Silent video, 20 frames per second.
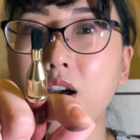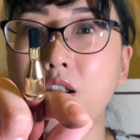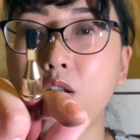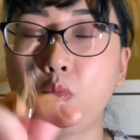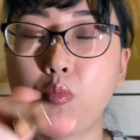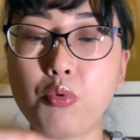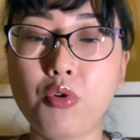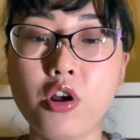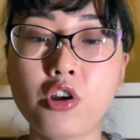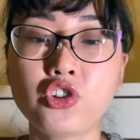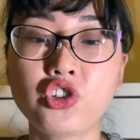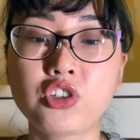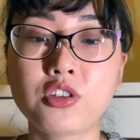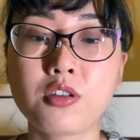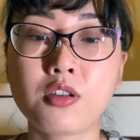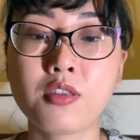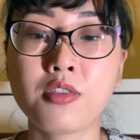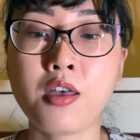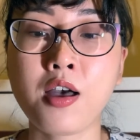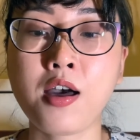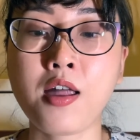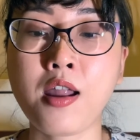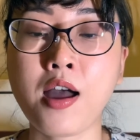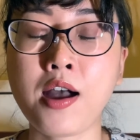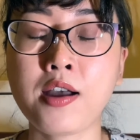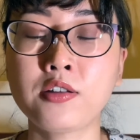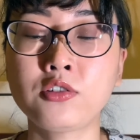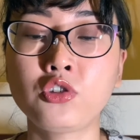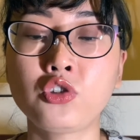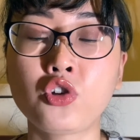of brush that
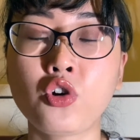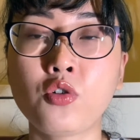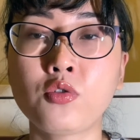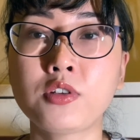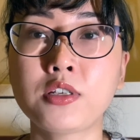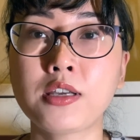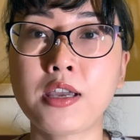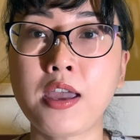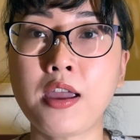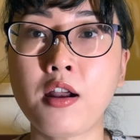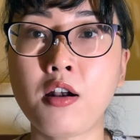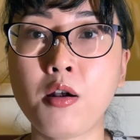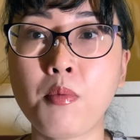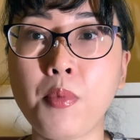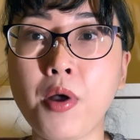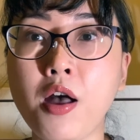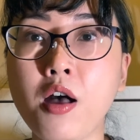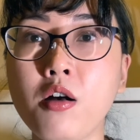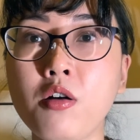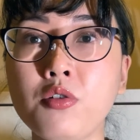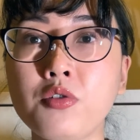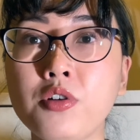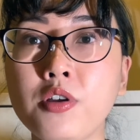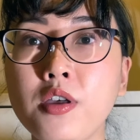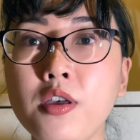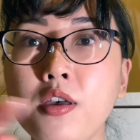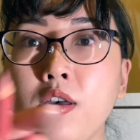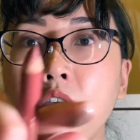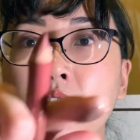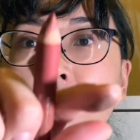I don't care about.
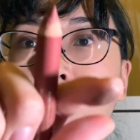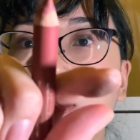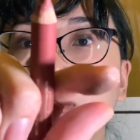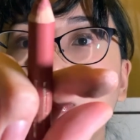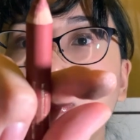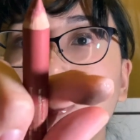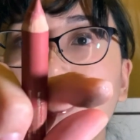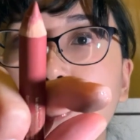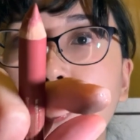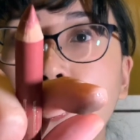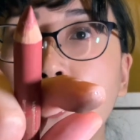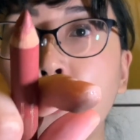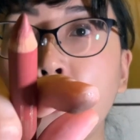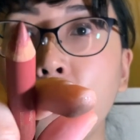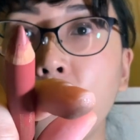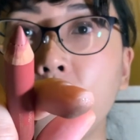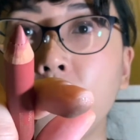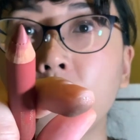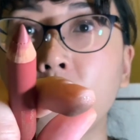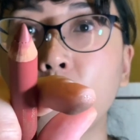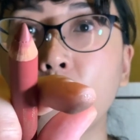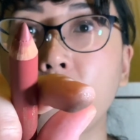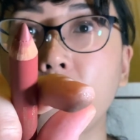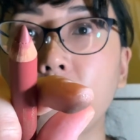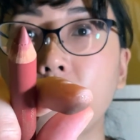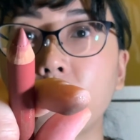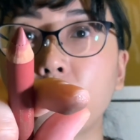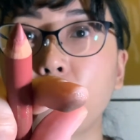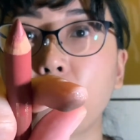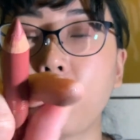So that's what
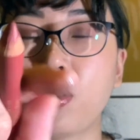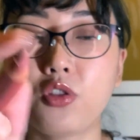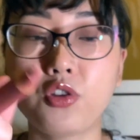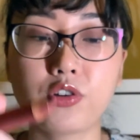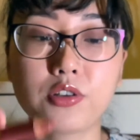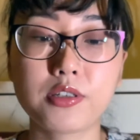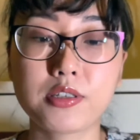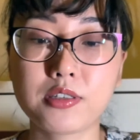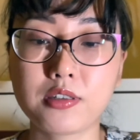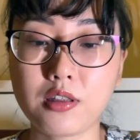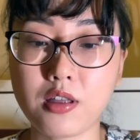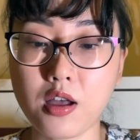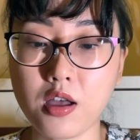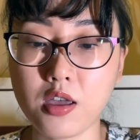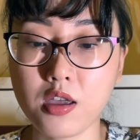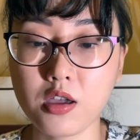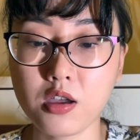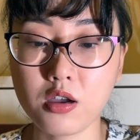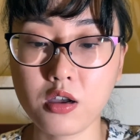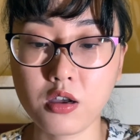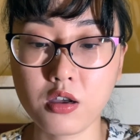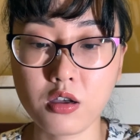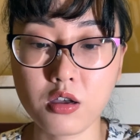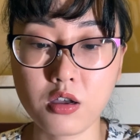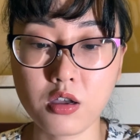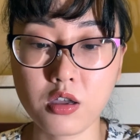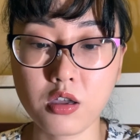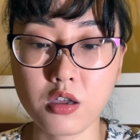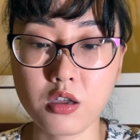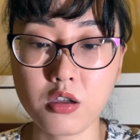this one looks like.
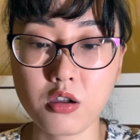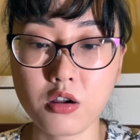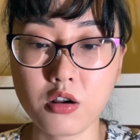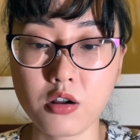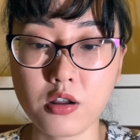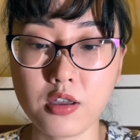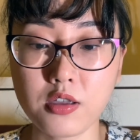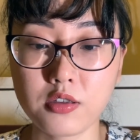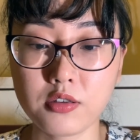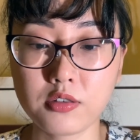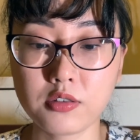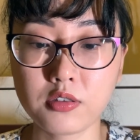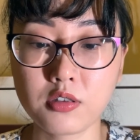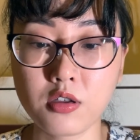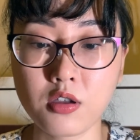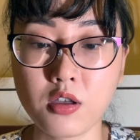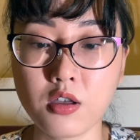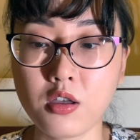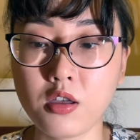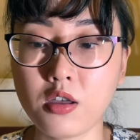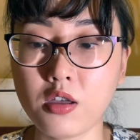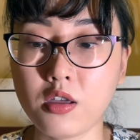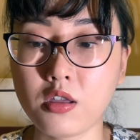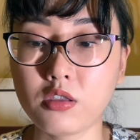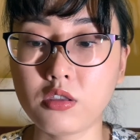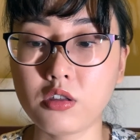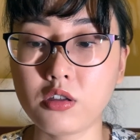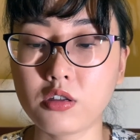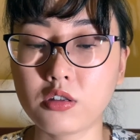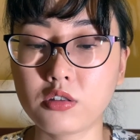Here is the